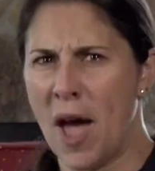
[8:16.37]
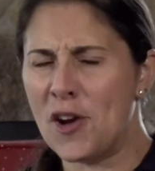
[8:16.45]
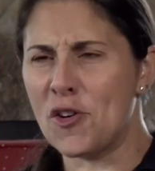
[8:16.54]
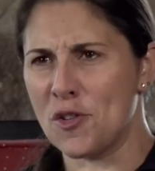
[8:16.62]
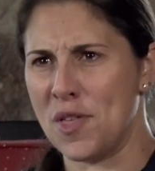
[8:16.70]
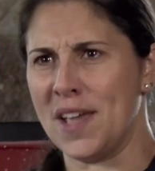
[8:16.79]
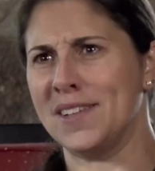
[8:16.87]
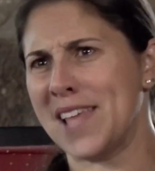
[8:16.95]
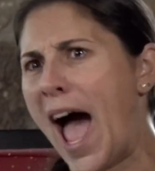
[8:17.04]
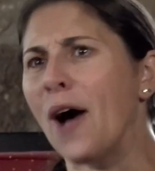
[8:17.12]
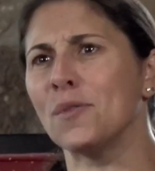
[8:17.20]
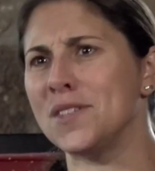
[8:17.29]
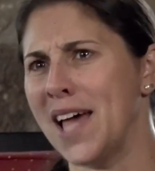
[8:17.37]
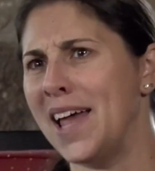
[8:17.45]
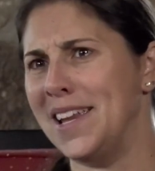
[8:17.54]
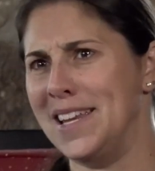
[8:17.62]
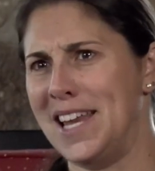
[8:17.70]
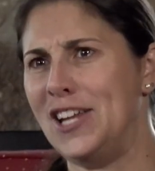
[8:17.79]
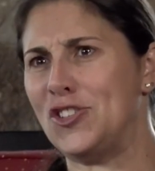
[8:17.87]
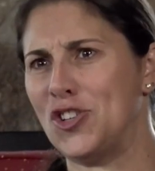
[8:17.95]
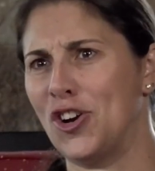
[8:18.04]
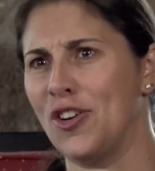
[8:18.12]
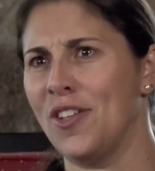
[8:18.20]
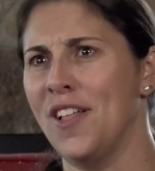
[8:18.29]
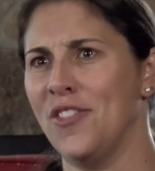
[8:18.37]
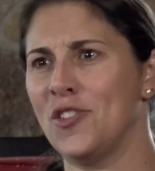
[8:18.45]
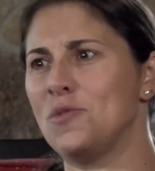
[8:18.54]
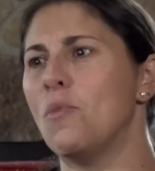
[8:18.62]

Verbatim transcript: better things outside in nature. There's